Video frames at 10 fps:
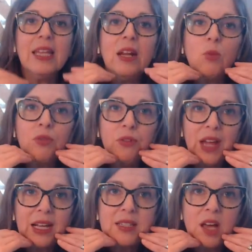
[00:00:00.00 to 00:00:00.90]
and then it
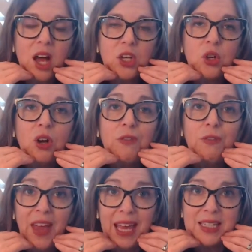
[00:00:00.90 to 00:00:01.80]
reflects on your
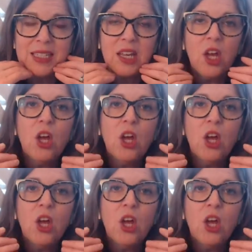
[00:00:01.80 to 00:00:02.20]
face.